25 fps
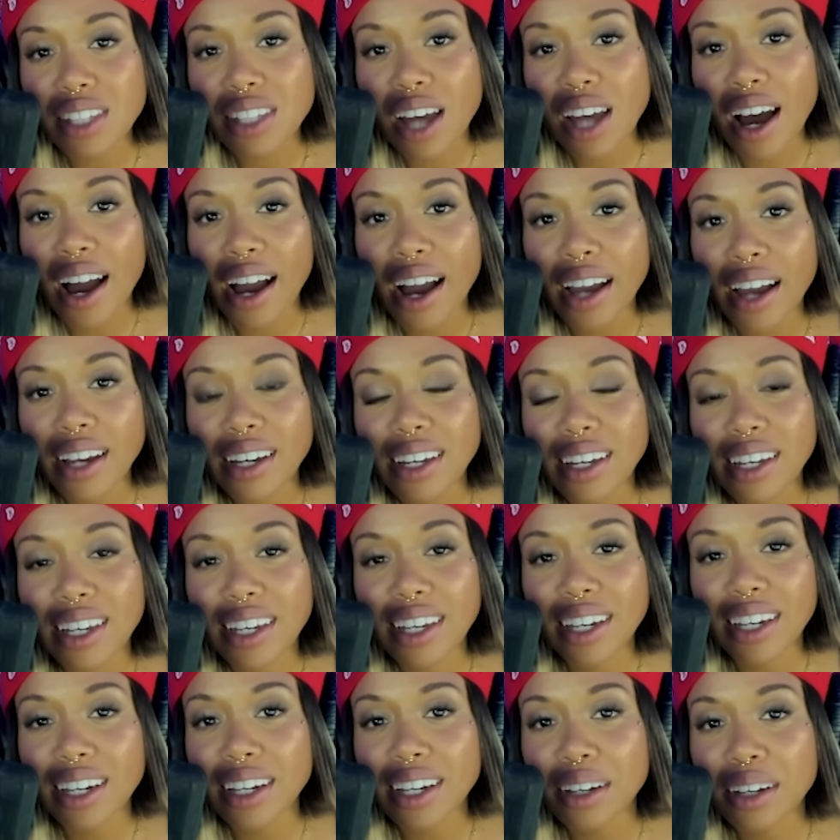guy,
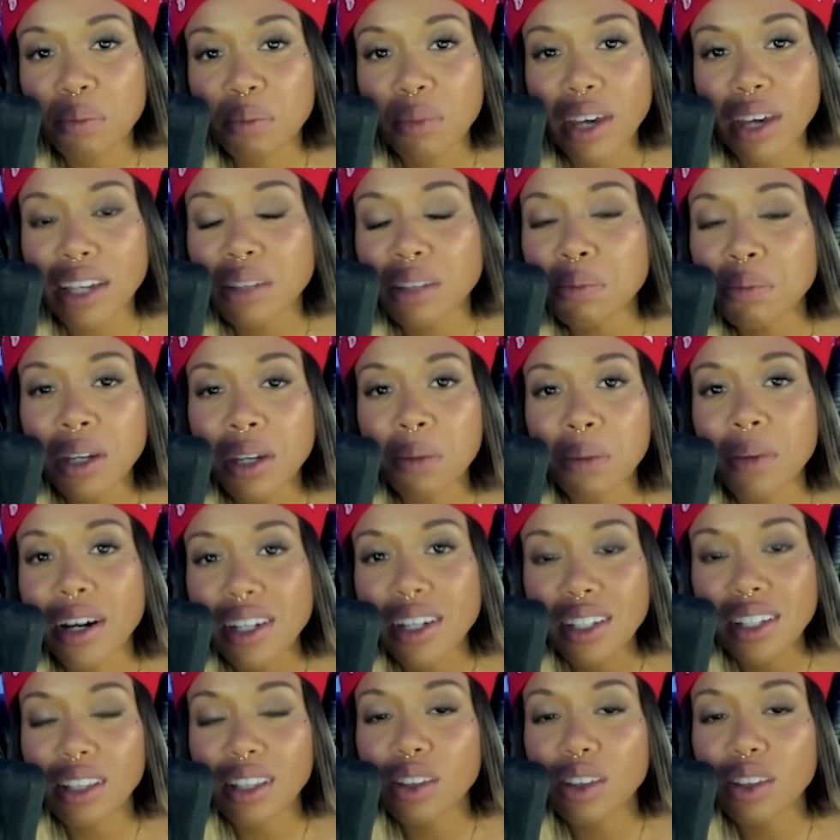he minimized,